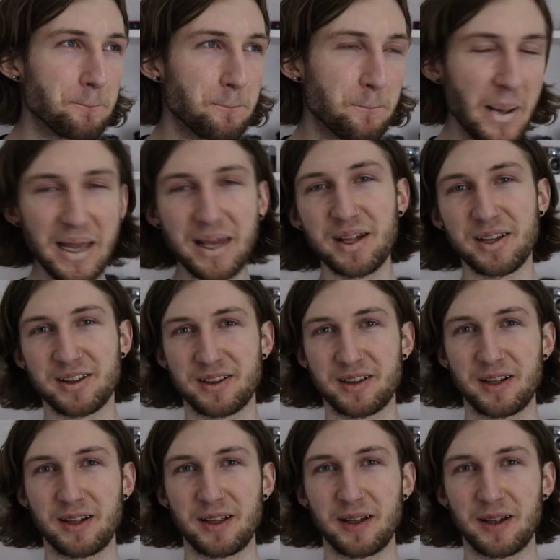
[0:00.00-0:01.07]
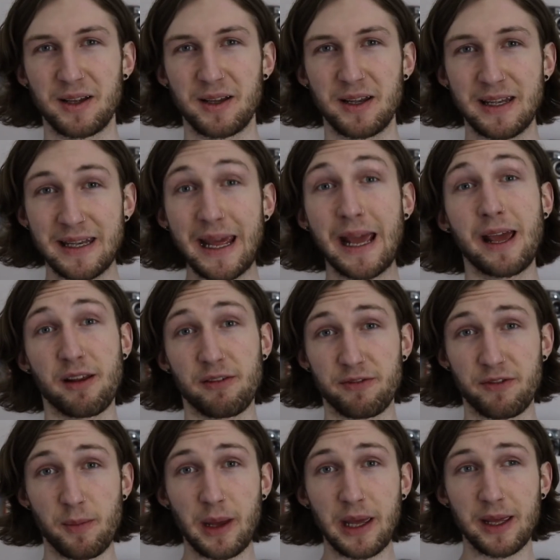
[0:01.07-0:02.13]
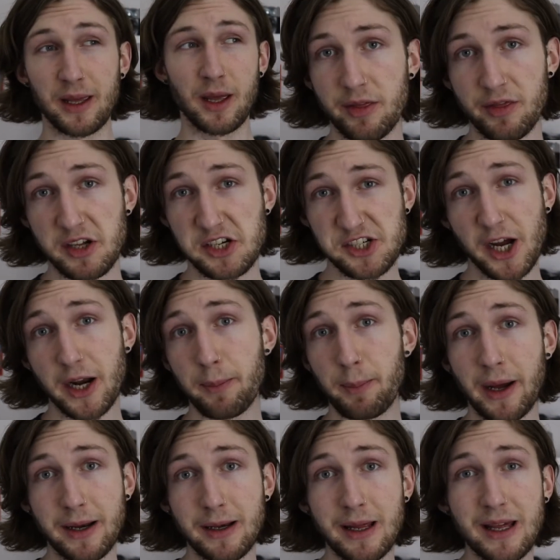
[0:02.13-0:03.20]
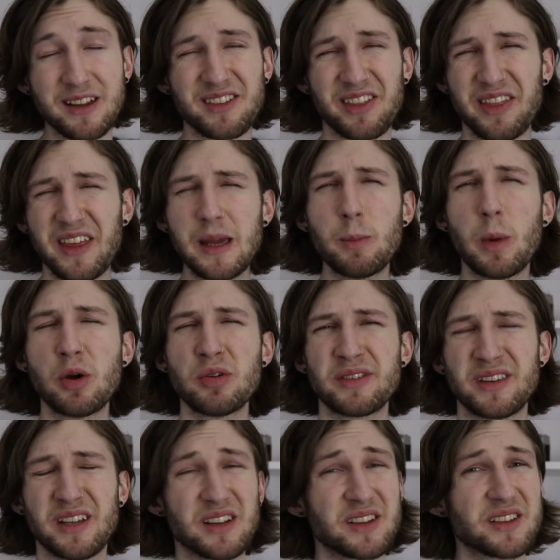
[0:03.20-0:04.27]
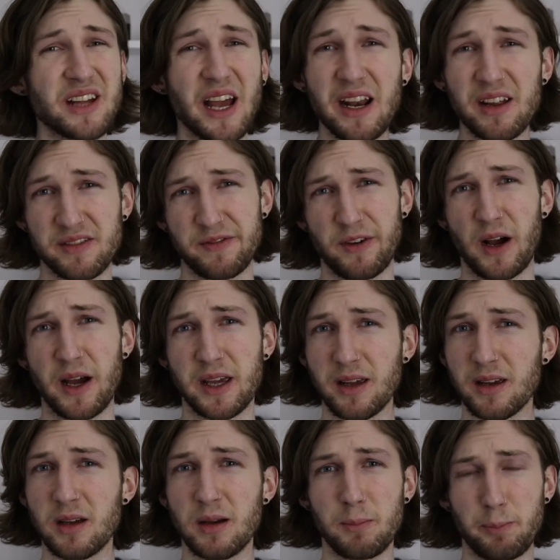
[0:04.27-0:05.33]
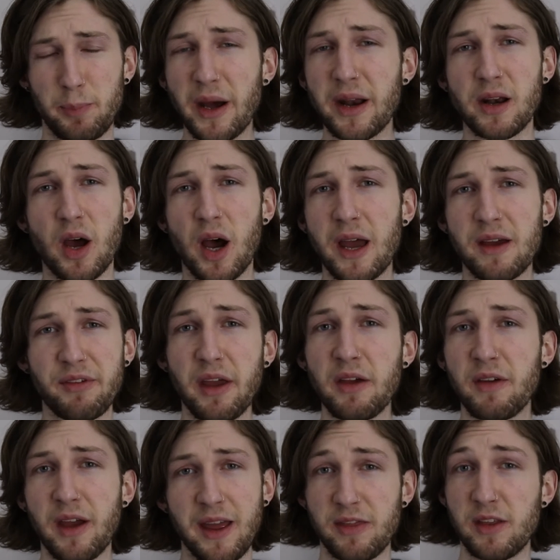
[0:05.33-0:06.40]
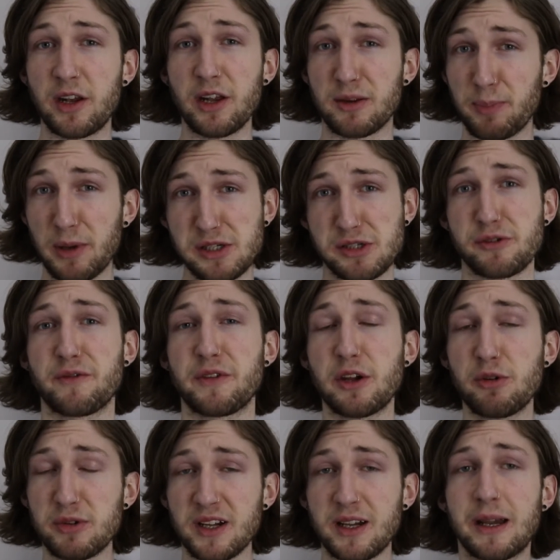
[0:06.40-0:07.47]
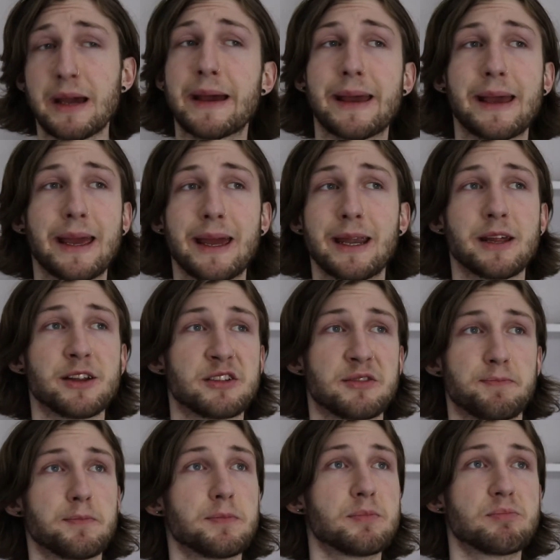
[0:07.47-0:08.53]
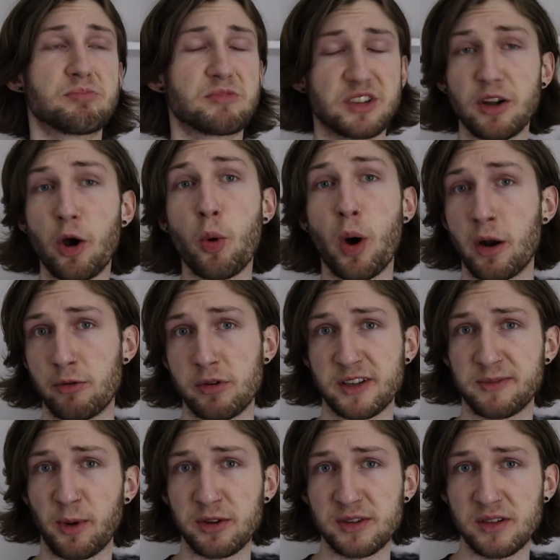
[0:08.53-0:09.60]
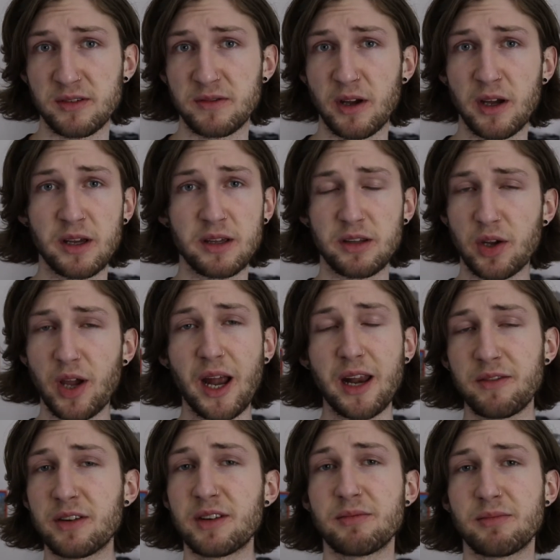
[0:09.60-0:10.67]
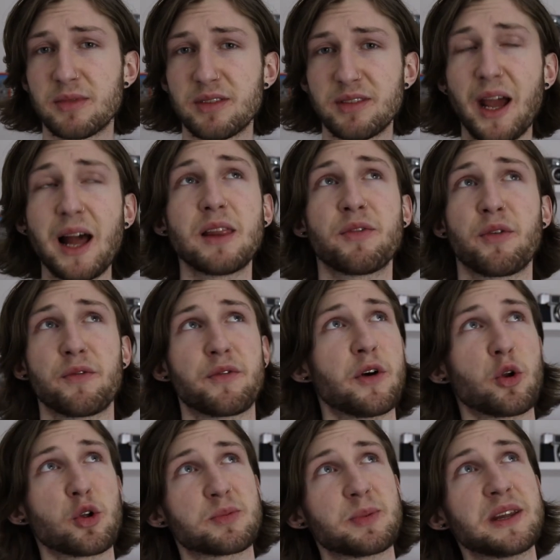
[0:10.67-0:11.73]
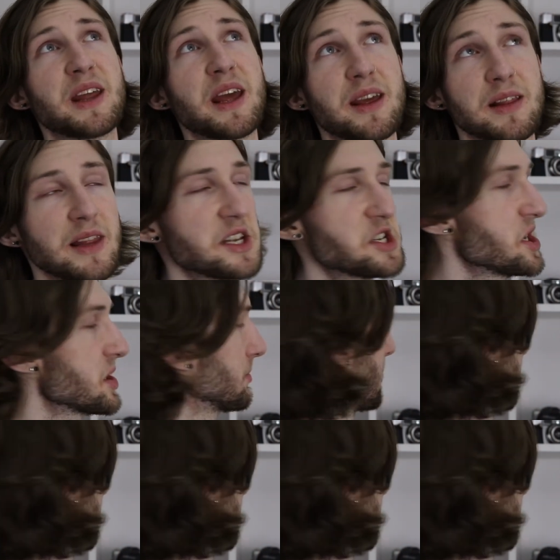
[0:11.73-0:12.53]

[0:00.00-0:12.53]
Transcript: biggest negative for me, the shutter button is the most dissatisfying button I have ever had the displeasure of using. It is so unresponsive, you can't even tell if a photo's been taken. Like, check.